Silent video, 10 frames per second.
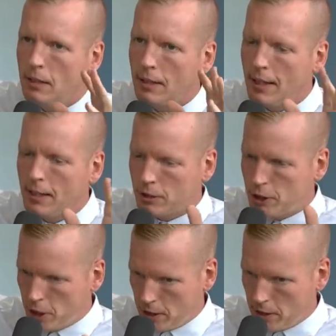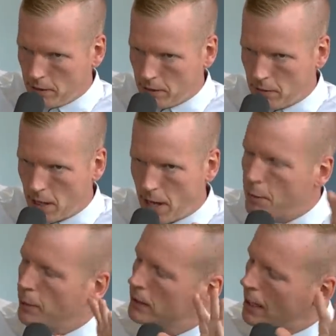is good.
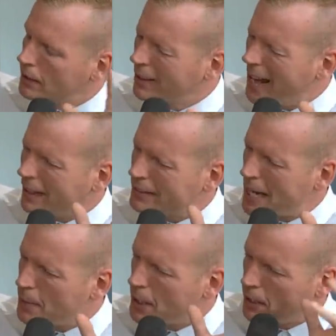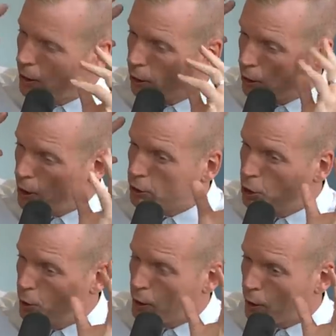Everybody's got the last game of the year a little
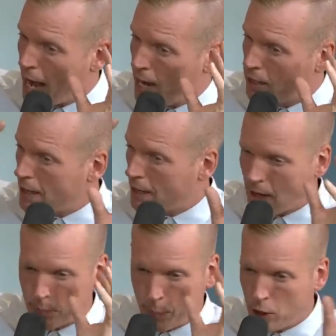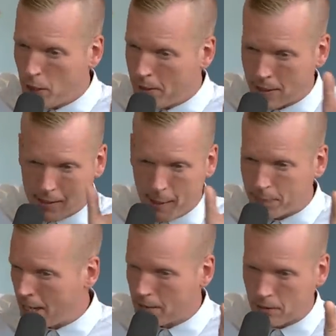too in their head, and now they put him in the top
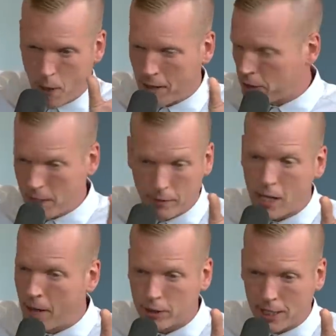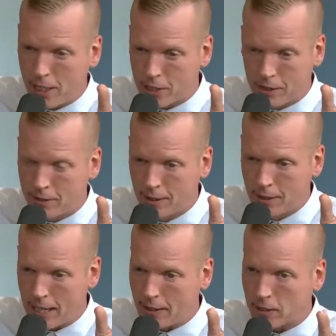10 wide receiver conversation.
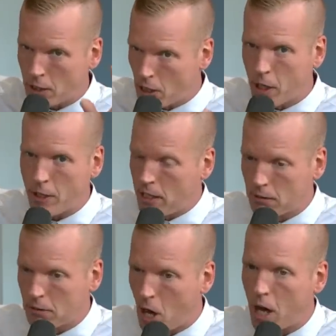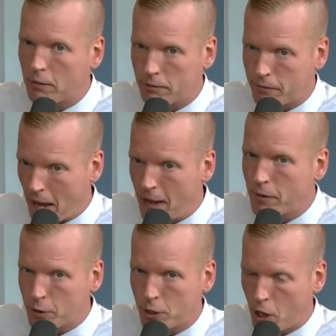And it's like, no, he caught
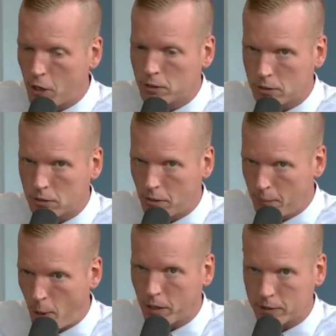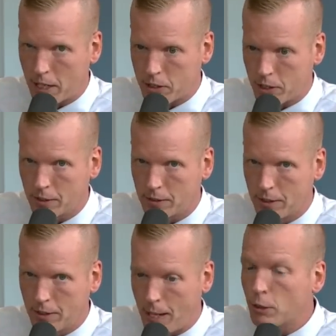500 yards of balls last year.
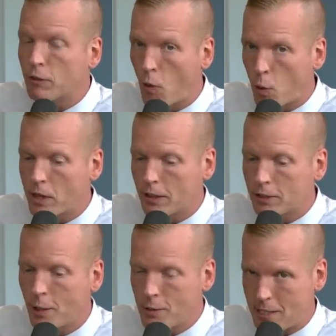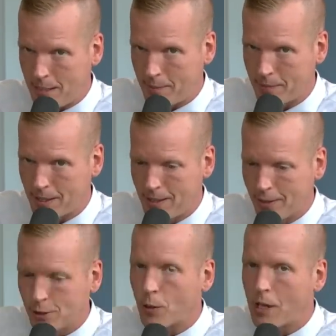He was fourth on his own team.
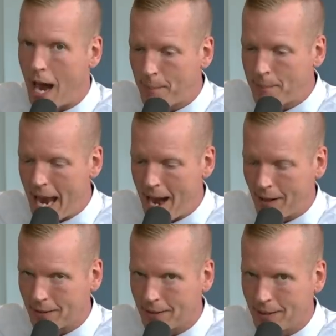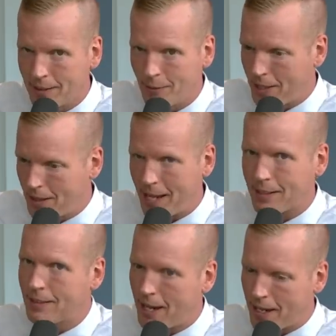So calm down with, like,
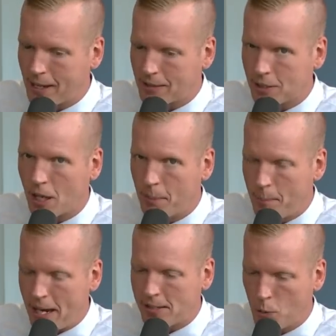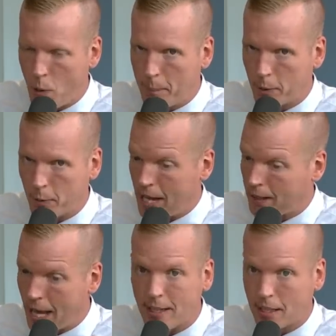they got this amazing weaponry. I
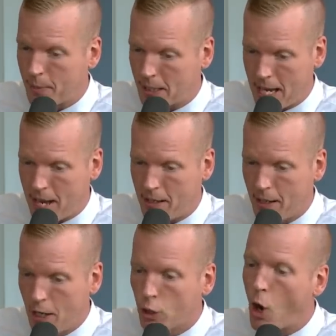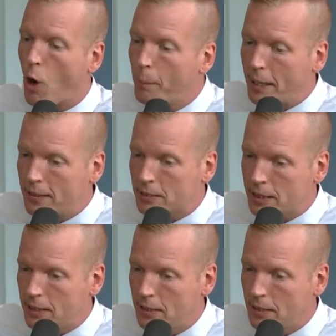like him. Again, Cole Beasley,